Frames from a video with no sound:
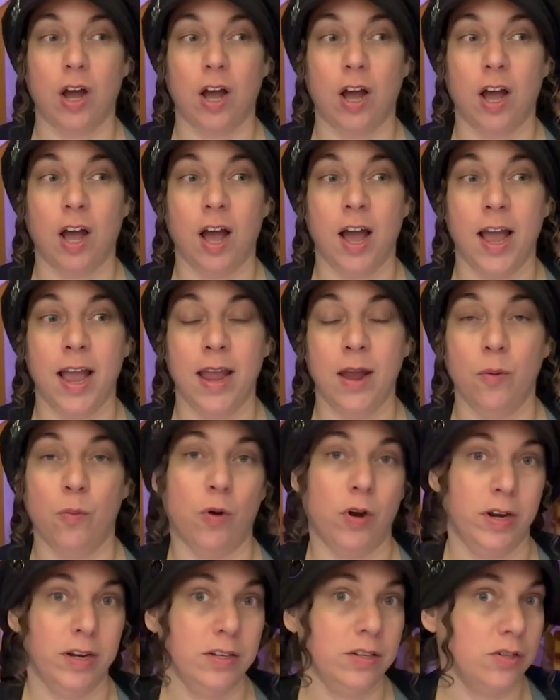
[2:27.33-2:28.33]
I
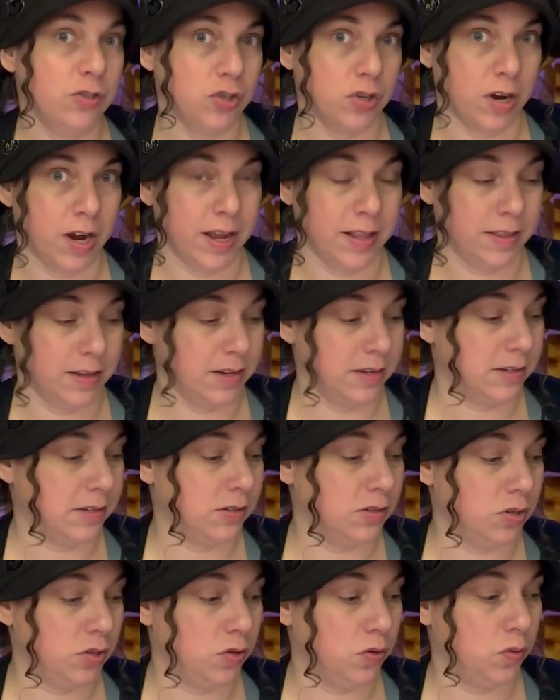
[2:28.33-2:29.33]
wanted to try this
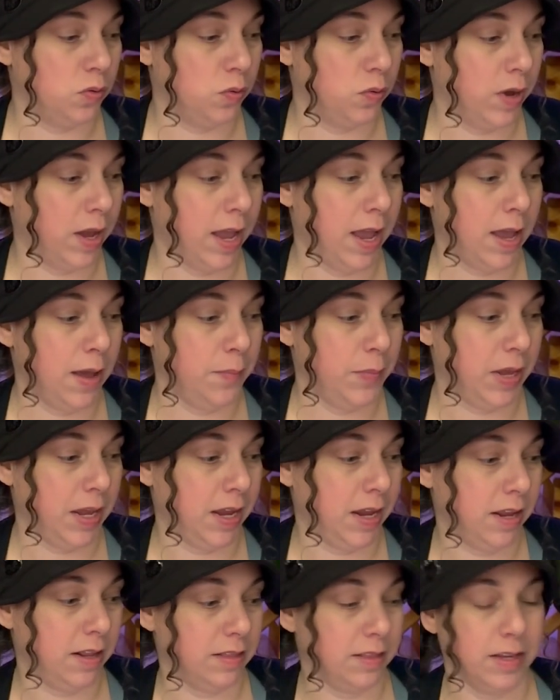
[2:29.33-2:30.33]
new
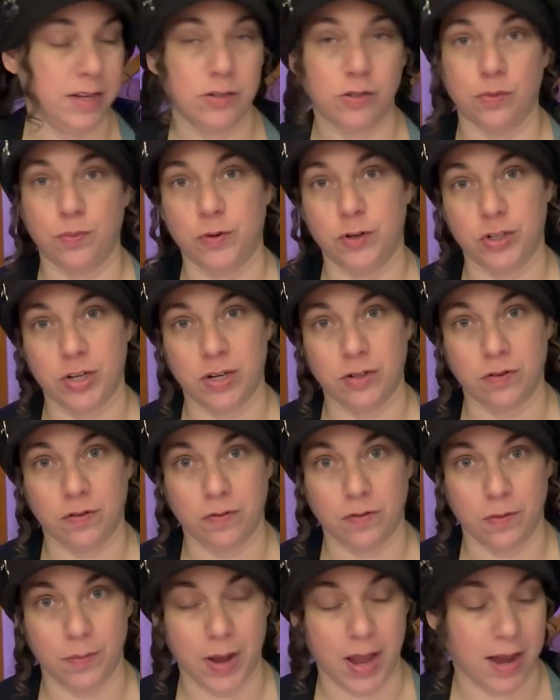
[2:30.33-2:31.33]
M8 laser projector
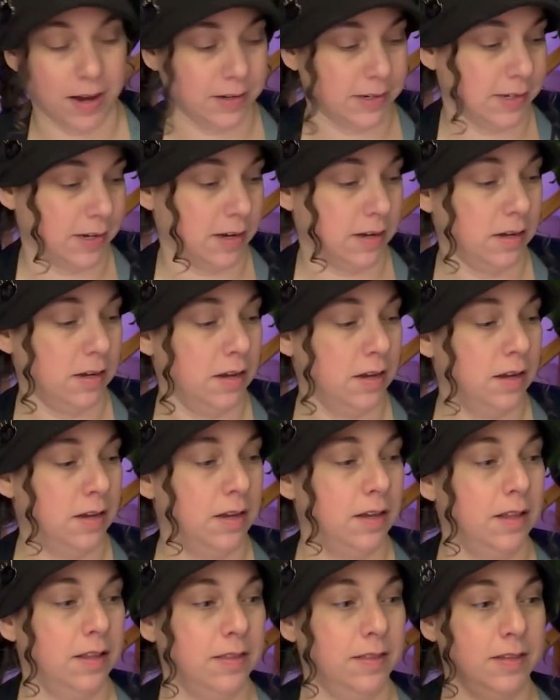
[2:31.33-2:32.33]
from AAXA.
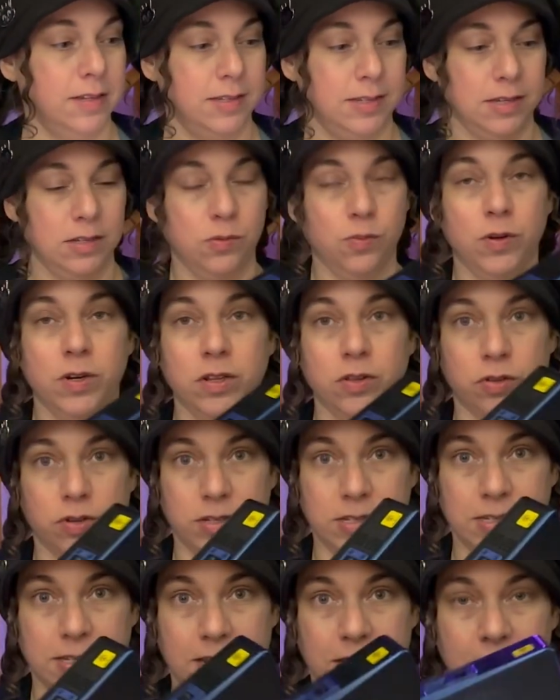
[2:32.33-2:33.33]
This is what it
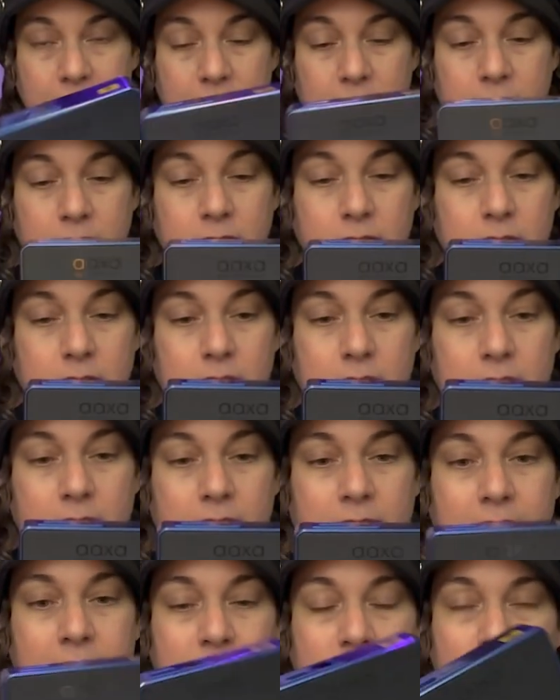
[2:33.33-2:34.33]
looks like.
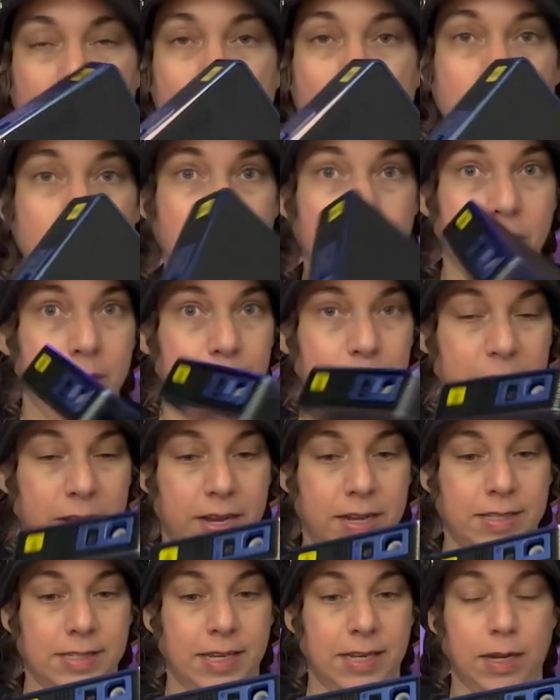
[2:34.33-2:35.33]
It's not very
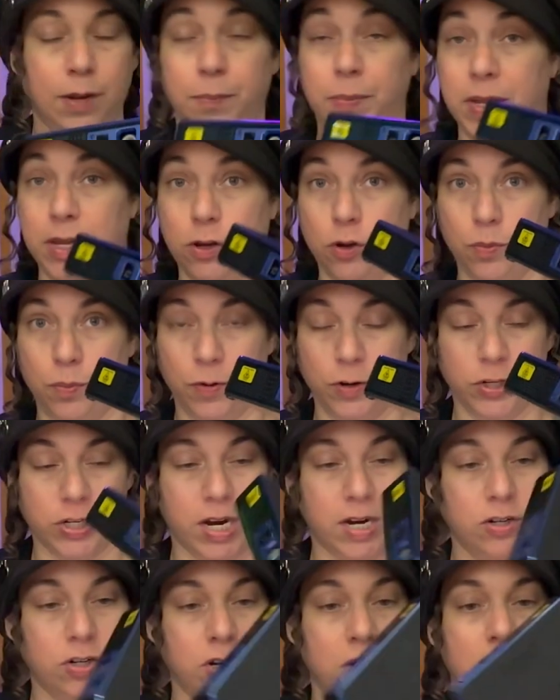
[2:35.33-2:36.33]
big, it's like a Pico
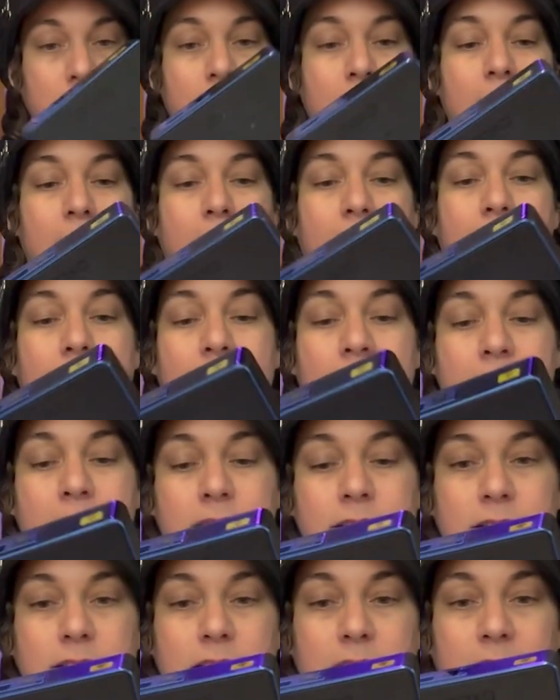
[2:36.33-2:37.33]
projector,
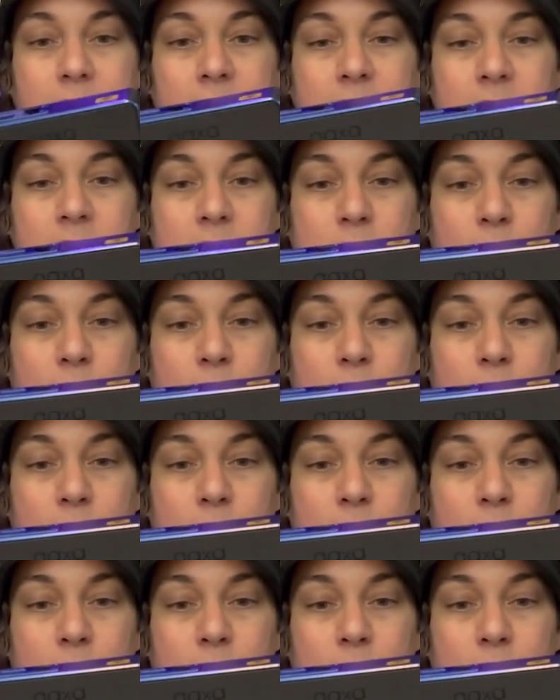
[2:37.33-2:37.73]
and it is